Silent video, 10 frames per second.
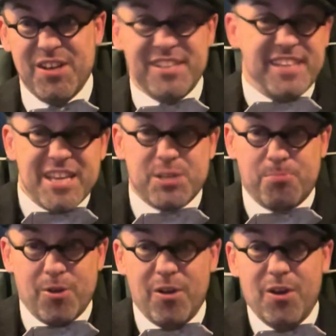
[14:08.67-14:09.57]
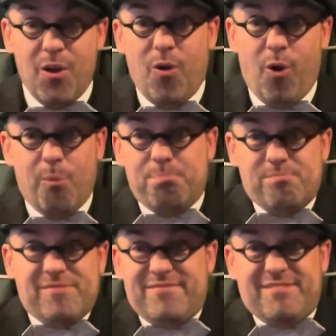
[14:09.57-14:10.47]
desperate or
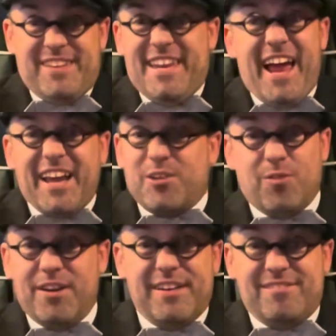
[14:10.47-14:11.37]
inaccurate,